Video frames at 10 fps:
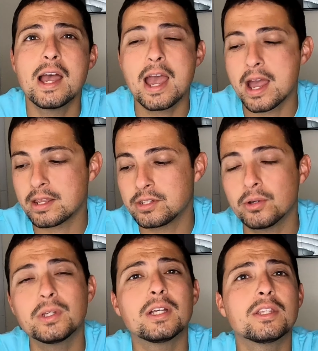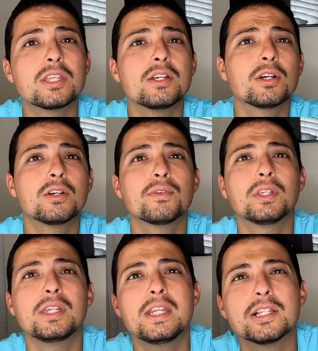And the only other thing you're going to
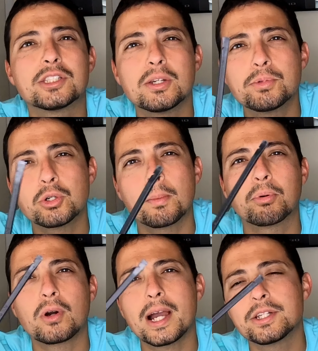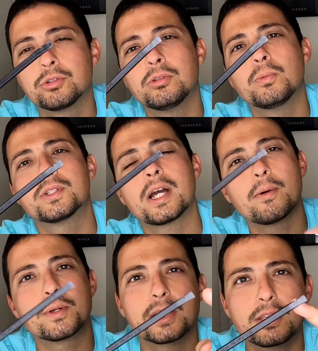really need is some sort of pry tool, which I
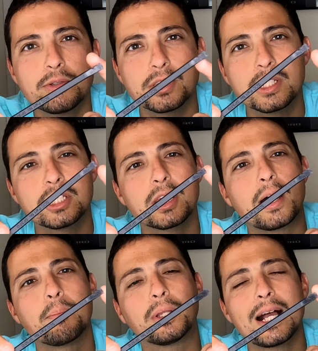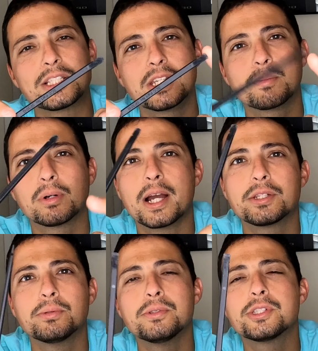always like using these plastic pry
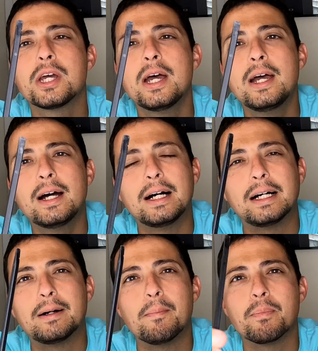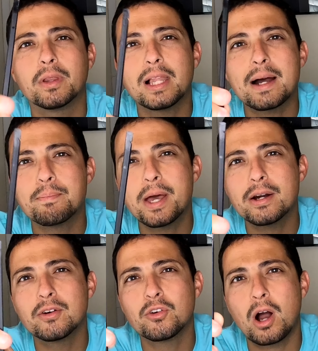tools. A lot
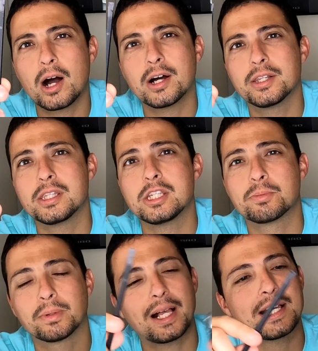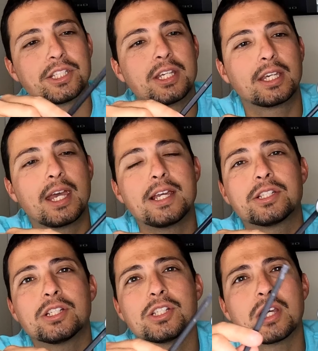better on these plastic
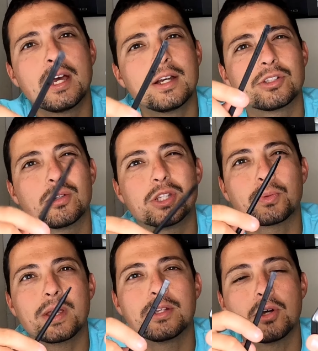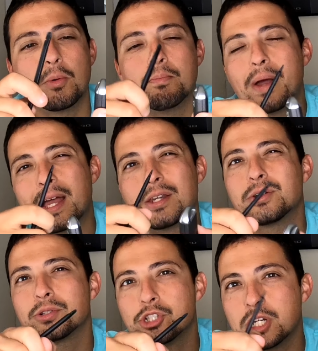cases, so this way you don't
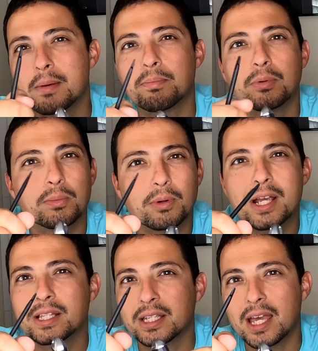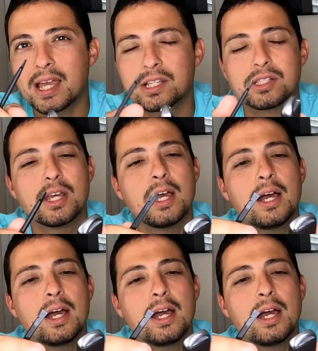bend or chip or break the case.